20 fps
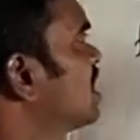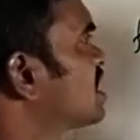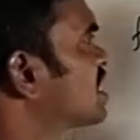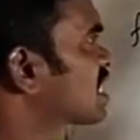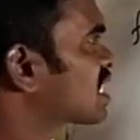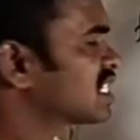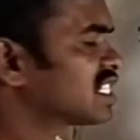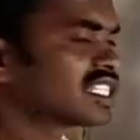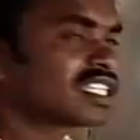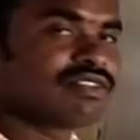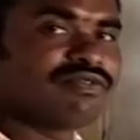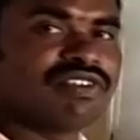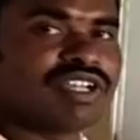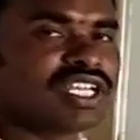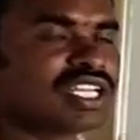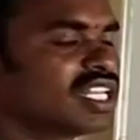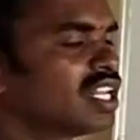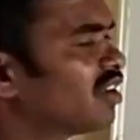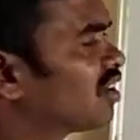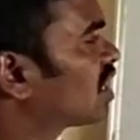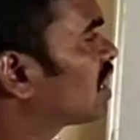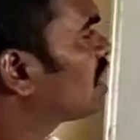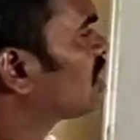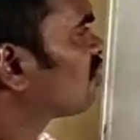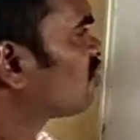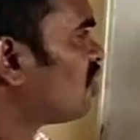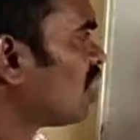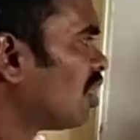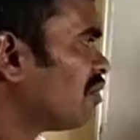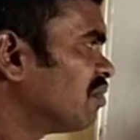second step easily we can write,
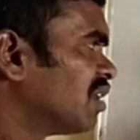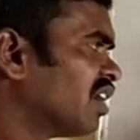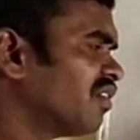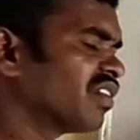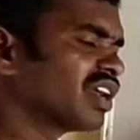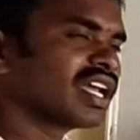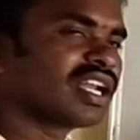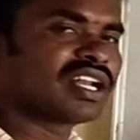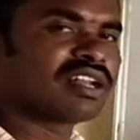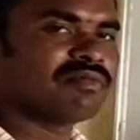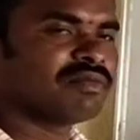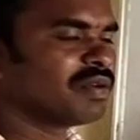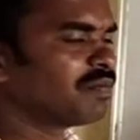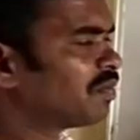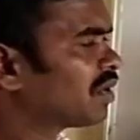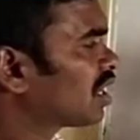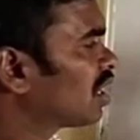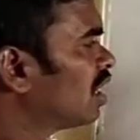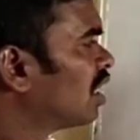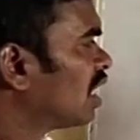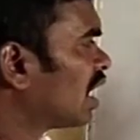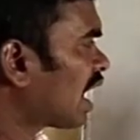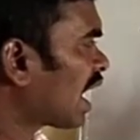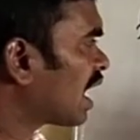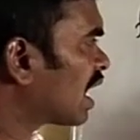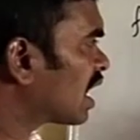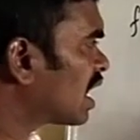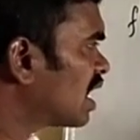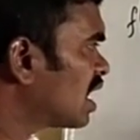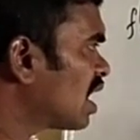formula we can remember,
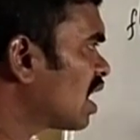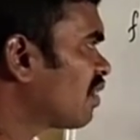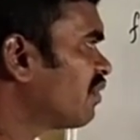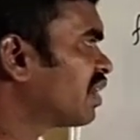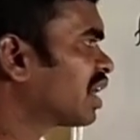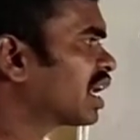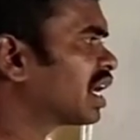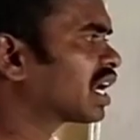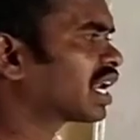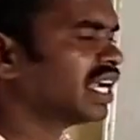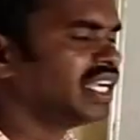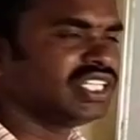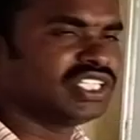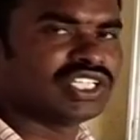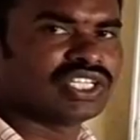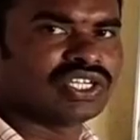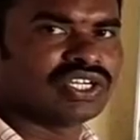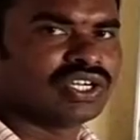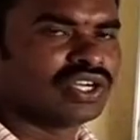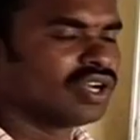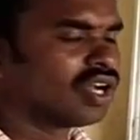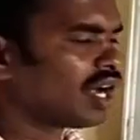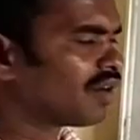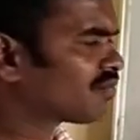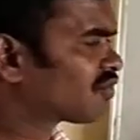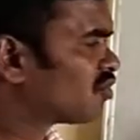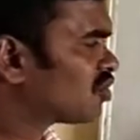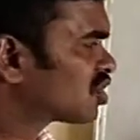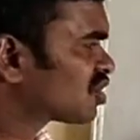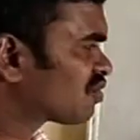and here we can write.
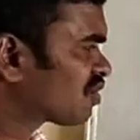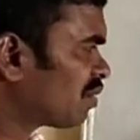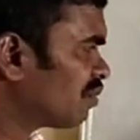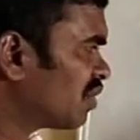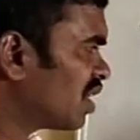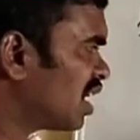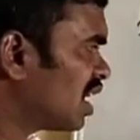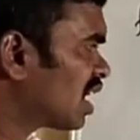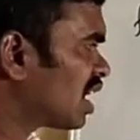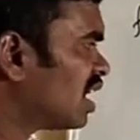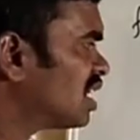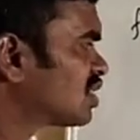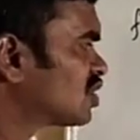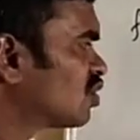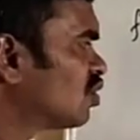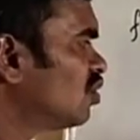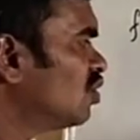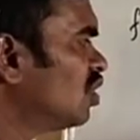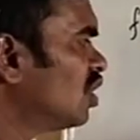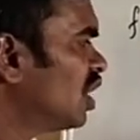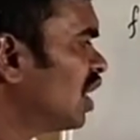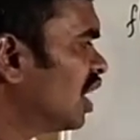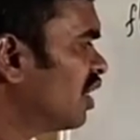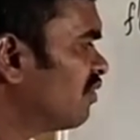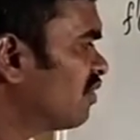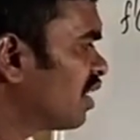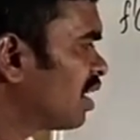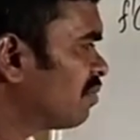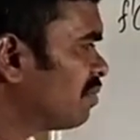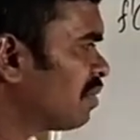Of course, from here also,
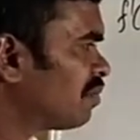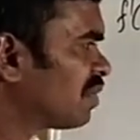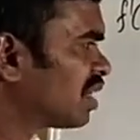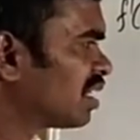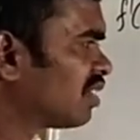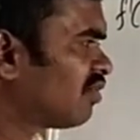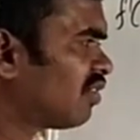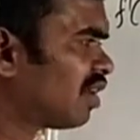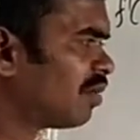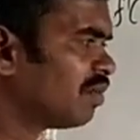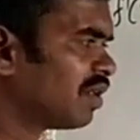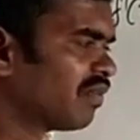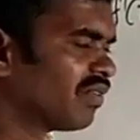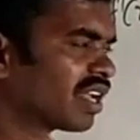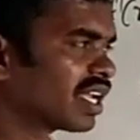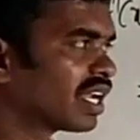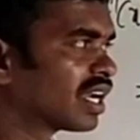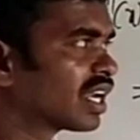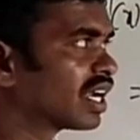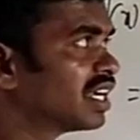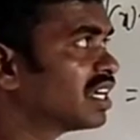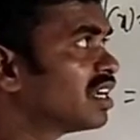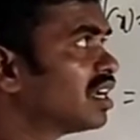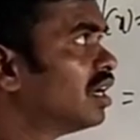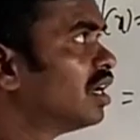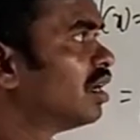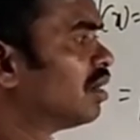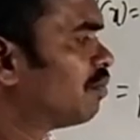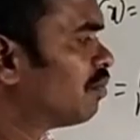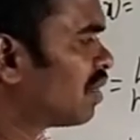if you remember the formula, we can write.
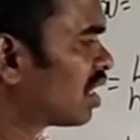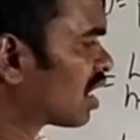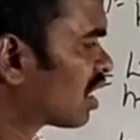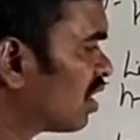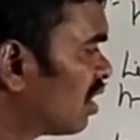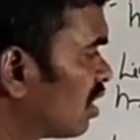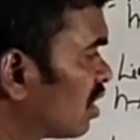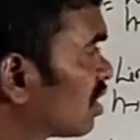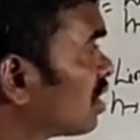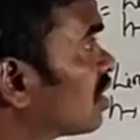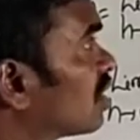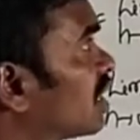But